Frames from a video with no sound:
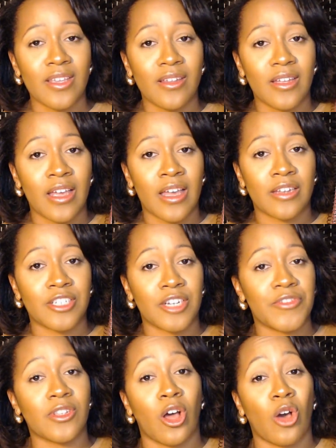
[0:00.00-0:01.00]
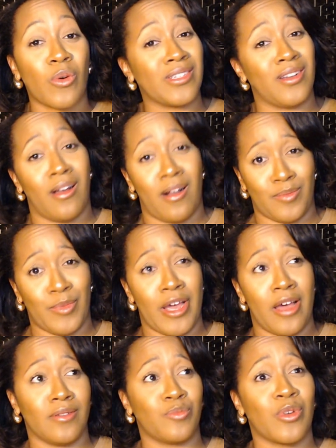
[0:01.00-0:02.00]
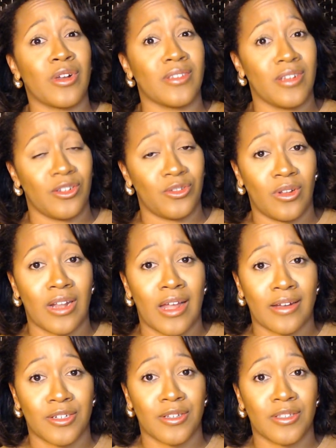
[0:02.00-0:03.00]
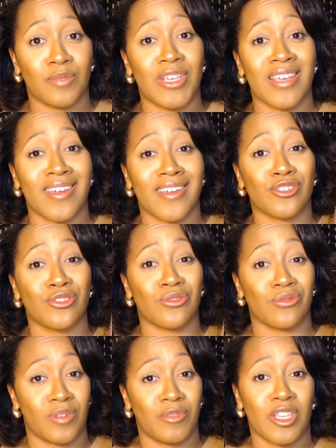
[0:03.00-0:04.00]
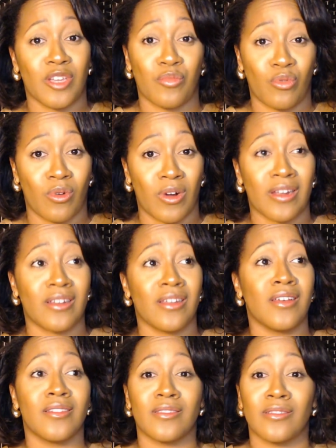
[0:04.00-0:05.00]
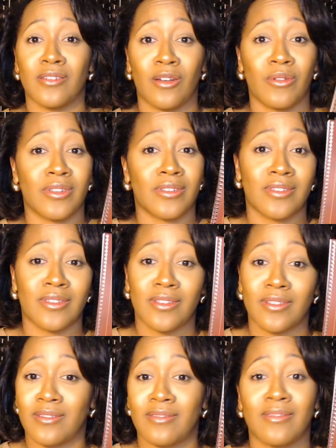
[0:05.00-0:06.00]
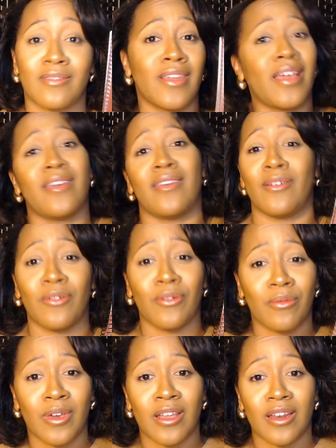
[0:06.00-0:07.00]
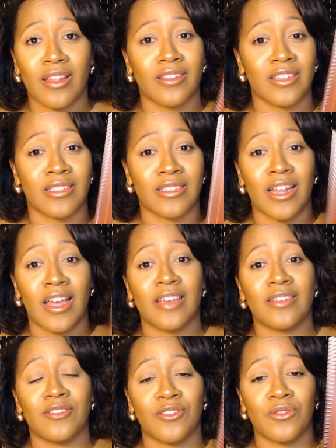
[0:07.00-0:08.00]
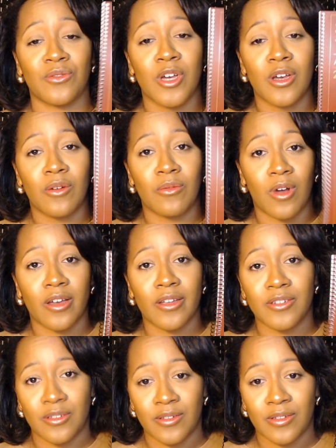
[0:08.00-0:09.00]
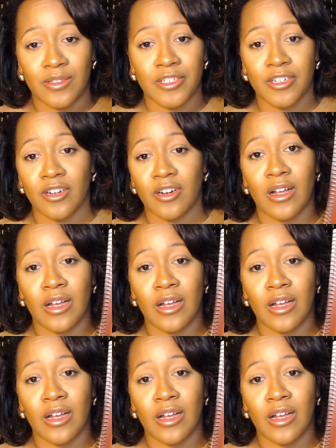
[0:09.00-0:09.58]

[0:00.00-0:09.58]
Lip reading: and Jeffrey's always talked about presidential elections being extremely important. So thank you. And it's nice to walk into this year